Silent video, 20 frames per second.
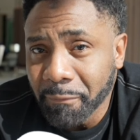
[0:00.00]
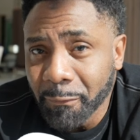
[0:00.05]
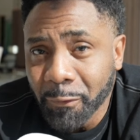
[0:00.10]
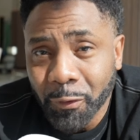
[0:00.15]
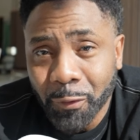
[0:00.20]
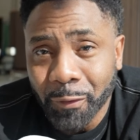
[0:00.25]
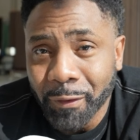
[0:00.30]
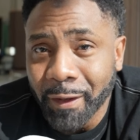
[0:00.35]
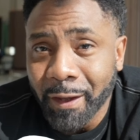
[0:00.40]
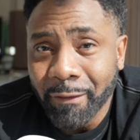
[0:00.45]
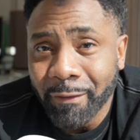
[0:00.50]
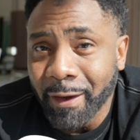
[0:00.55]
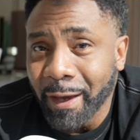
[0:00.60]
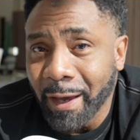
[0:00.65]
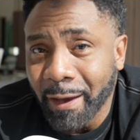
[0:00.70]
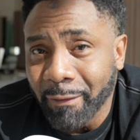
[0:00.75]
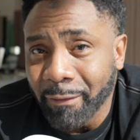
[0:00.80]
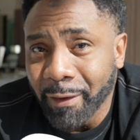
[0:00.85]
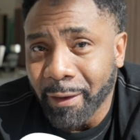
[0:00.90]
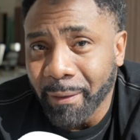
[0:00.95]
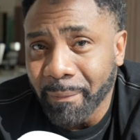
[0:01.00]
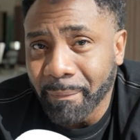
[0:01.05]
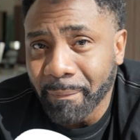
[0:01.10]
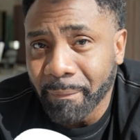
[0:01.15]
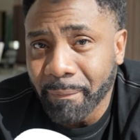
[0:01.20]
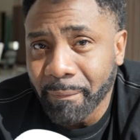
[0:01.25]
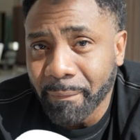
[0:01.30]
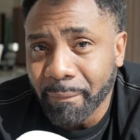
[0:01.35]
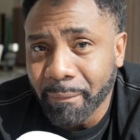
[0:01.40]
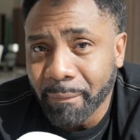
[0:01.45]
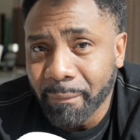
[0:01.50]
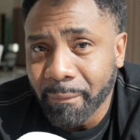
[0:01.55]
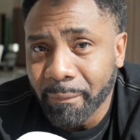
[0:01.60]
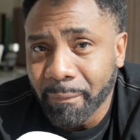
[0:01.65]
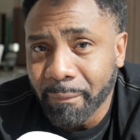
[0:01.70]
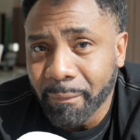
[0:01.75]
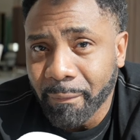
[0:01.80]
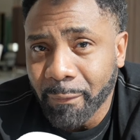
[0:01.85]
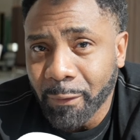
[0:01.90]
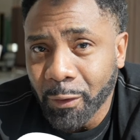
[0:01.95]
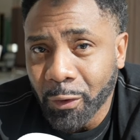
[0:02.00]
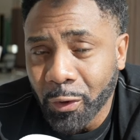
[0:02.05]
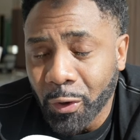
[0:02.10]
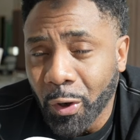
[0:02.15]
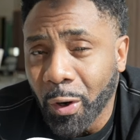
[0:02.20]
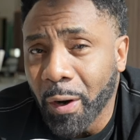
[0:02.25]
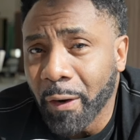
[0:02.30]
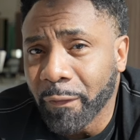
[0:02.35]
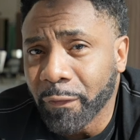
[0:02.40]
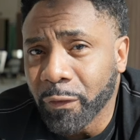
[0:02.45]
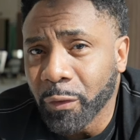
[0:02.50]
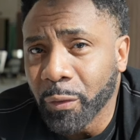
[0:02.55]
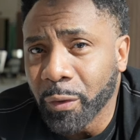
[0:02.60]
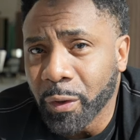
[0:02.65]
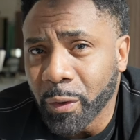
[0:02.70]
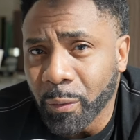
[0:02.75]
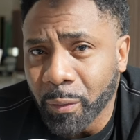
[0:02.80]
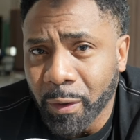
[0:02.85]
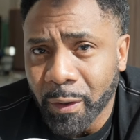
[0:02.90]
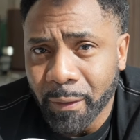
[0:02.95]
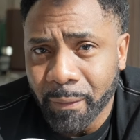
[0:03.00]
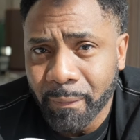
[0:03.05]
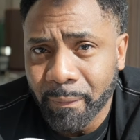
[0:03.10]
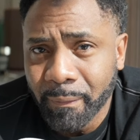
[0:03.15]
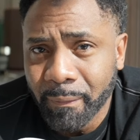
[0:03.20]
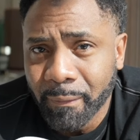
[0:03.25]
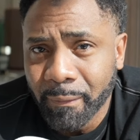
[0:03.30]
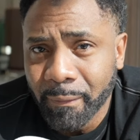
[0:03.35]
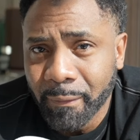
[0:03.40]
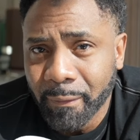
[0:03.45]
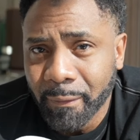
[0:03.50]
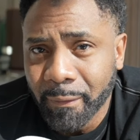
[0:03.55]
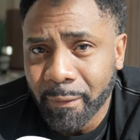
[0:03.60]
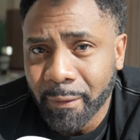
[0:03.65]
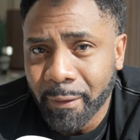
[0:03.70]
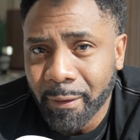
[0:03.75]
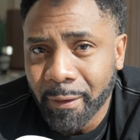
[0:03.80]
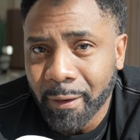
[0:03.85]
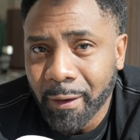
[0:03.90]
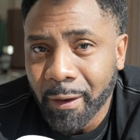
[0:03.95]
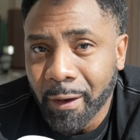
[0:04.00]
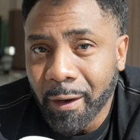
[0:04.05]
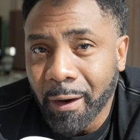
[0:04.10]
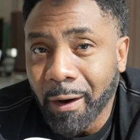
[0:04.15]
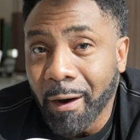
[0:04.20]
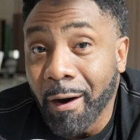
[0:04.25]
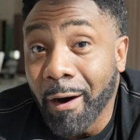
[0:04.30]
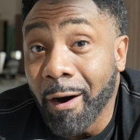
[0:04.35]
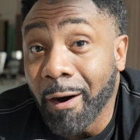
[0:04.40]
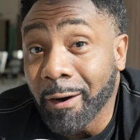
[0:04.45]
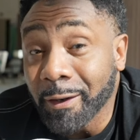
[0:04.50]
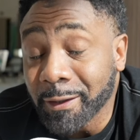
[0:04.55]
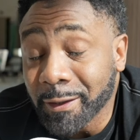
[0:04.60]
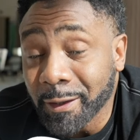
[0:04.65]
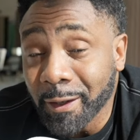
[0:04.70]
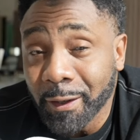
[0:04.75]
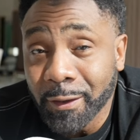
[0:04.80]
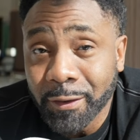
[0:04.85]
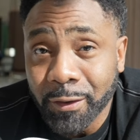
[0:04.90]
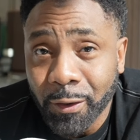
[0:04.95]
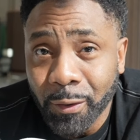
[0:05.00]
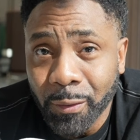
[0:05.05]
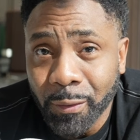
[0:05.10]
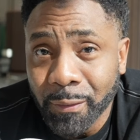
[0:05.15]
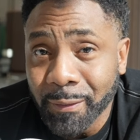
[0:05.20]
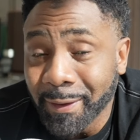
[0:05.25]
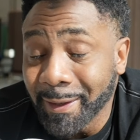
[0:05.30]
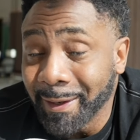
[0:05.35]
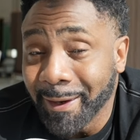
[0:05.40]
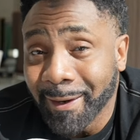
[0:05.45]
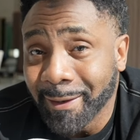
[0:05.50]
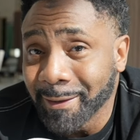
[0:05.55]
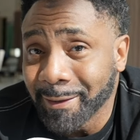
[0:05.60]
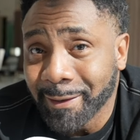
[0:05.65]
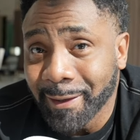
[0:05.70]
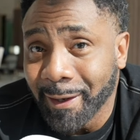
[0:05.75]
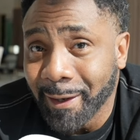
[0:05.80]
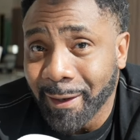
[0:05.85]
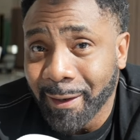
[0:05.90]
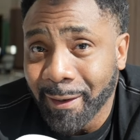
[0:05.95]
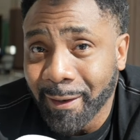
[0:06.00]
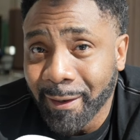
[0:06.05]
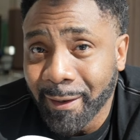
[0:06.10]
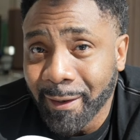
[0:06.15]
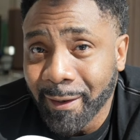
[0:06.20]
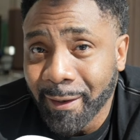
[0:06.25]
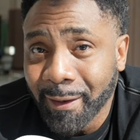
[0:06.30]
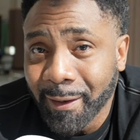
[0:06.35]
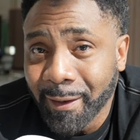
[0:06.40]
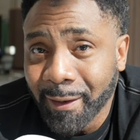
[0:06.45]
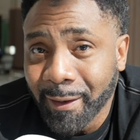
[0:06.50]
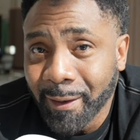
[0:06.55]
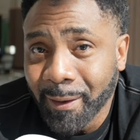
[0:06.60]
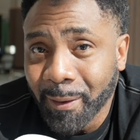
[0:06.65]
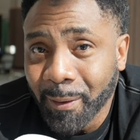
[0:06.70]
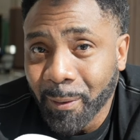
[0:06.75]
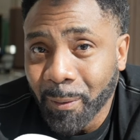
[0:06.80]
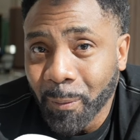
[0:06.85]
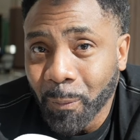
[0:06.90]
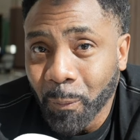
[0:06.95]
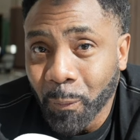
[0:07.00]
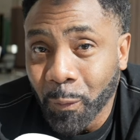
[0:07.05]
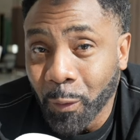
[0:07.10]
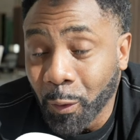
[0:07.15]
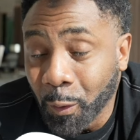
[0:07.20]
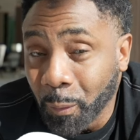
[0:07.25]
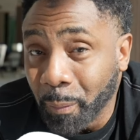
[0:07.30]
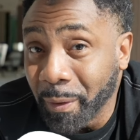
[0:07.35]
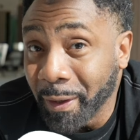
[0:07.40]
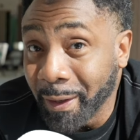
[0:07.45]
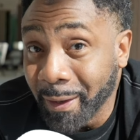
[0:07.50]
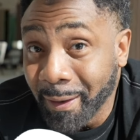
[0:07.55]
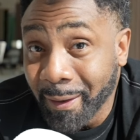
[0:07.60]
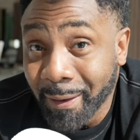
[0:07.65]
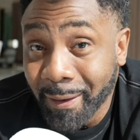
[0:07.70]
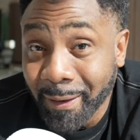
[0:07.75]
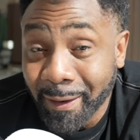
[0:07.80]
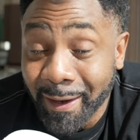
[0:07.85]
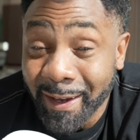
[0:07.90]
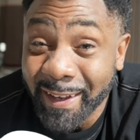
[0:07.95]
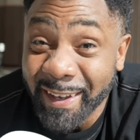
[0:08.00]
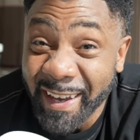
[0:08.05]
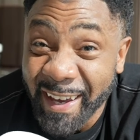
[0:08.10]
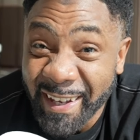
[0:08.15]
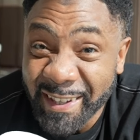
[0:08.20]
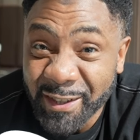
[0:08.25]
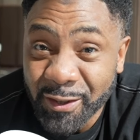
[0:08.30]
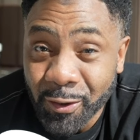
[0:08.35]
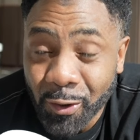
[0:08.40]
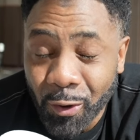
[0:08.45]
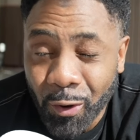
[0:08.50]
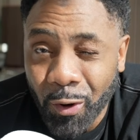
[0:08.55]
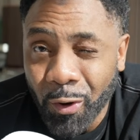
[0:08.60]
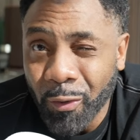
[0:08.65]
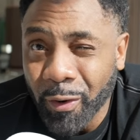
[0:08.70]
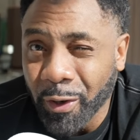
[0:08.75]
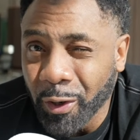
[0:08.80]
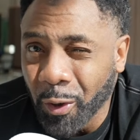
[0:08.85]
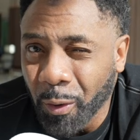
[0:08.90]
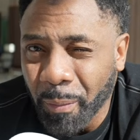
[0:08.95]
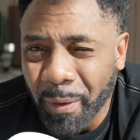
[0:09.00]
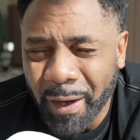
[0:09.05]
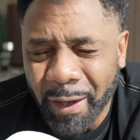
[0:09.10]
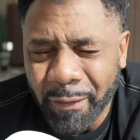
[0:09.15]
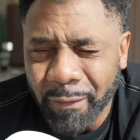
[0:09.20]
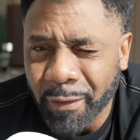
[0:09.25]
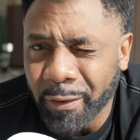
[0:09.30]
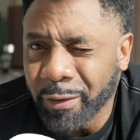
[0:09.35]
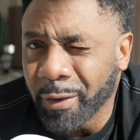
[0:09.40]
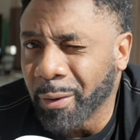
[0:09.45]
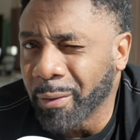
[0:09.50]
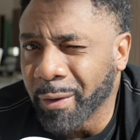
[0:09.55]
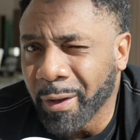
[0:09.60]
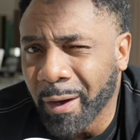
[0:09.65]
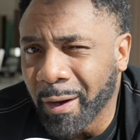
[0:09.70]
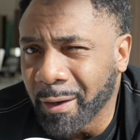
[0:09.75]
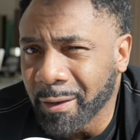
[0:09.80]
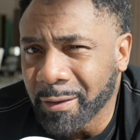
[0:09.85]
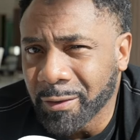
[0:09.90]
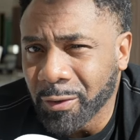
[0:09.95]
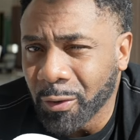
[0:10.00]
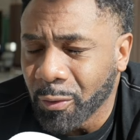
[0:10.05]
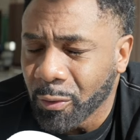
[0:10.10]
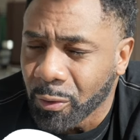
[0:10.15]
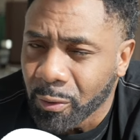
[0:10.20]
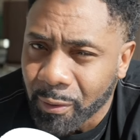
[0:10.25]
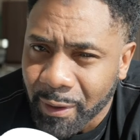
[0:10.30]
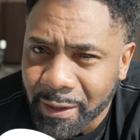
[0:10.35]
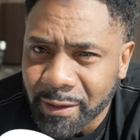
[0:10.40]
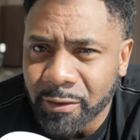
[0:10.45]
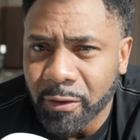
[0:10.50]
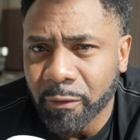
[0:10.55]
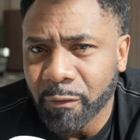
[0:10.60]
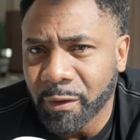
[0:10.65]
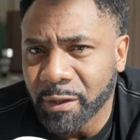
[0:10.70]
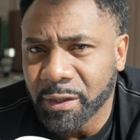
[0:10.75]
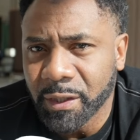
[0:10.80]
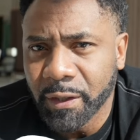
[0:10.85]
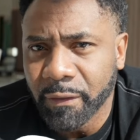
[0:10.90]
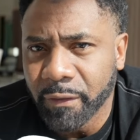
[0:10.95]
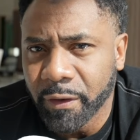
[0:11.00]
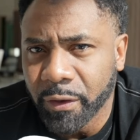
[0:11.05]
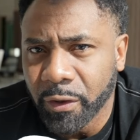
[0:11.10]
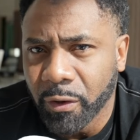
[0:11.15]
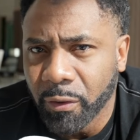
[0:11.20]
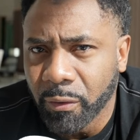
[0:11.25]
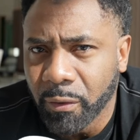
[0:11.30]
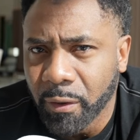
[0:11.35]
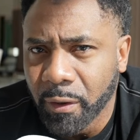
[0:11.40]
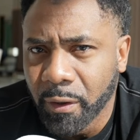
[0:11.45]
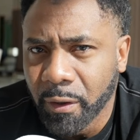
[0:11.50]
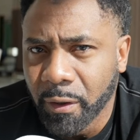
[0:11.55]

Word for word: you'll never have it. Go after what you want. Ask, so the answer will be a yes or a no. But if you don't ask, you're always going to receive a no.